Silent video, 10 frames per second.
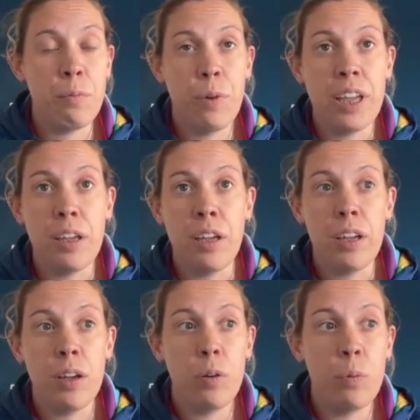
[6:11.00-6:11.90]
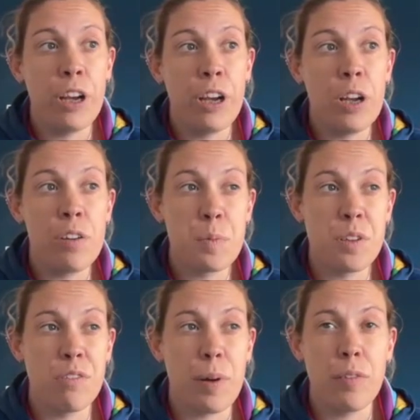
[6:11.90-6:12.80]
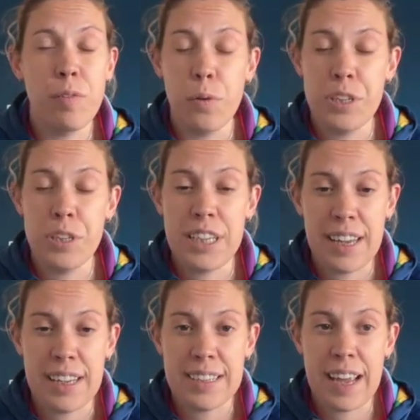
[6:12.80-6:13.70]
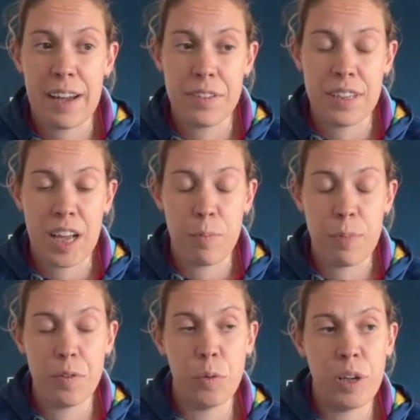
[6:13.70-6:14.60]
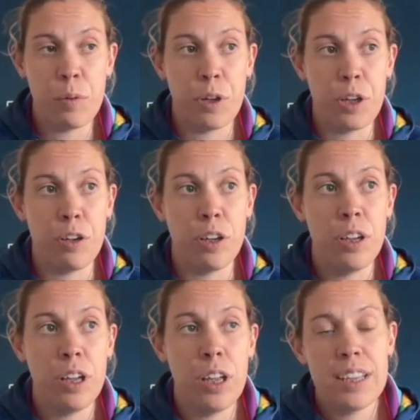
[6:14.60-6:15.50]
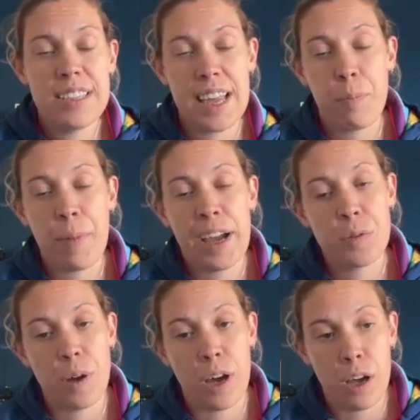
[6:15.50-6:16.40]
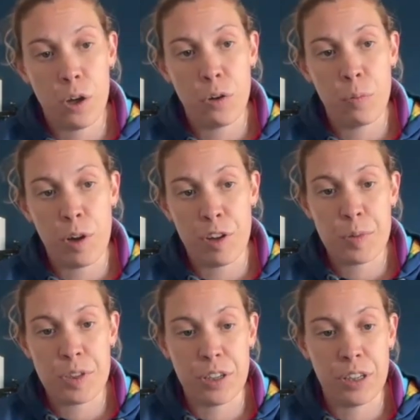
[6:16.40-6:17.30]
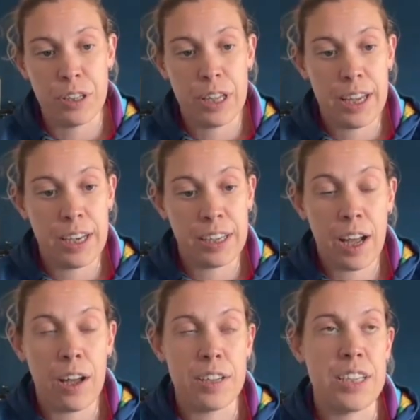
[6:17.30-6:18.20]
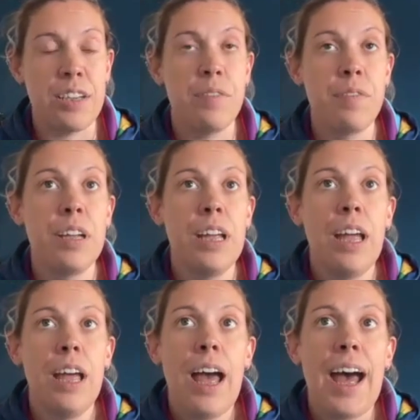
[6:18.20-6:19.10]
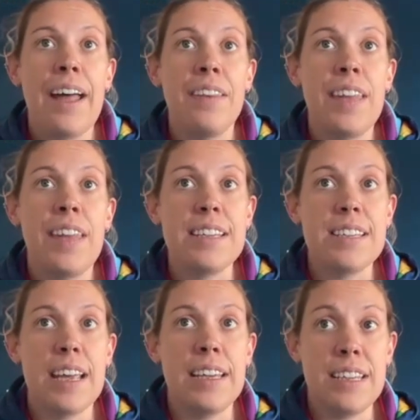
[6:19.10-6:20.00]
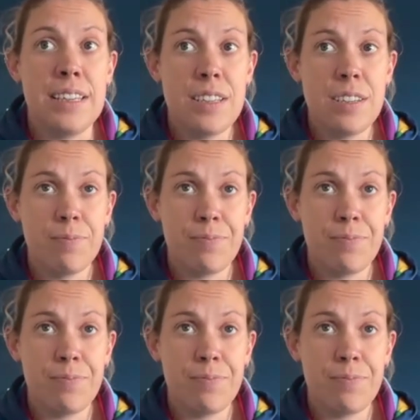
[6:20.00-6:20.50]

We were in hospital for about 14 days after that before we were sent back to our home hospital in Cardiff, and they decided